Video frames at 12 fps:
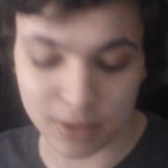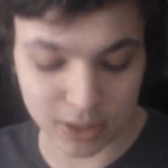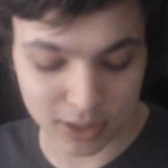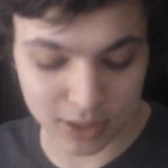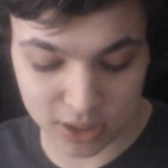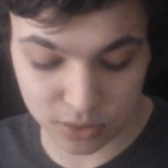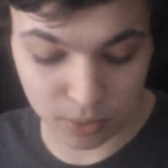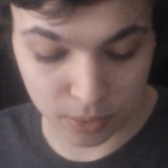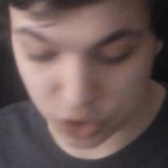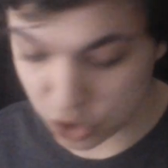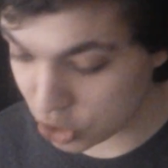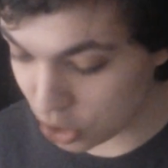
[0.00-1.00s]
But this one
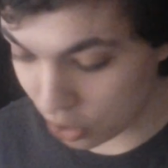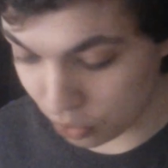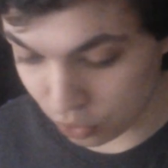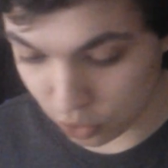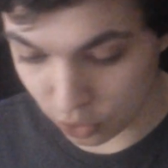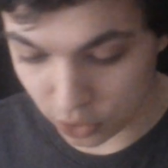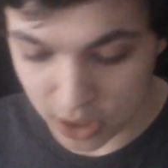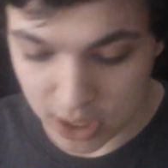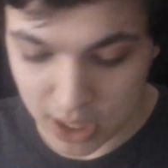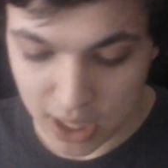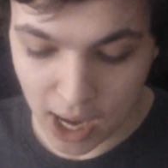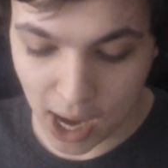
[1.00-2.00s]
was so good.
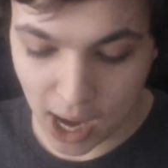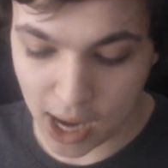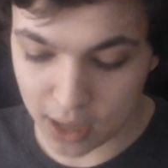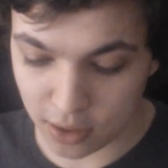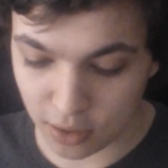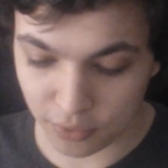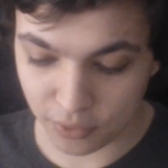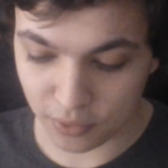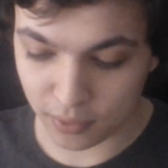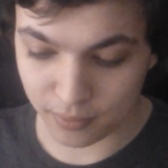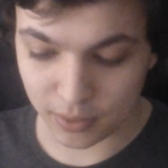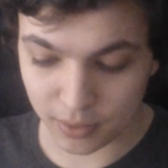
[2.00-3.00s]
And,
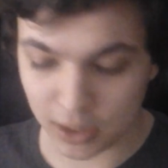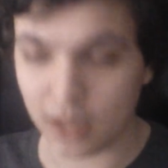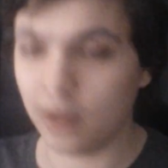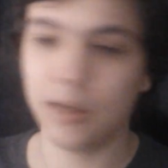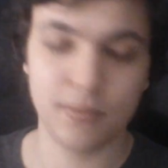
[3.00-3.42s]
you know,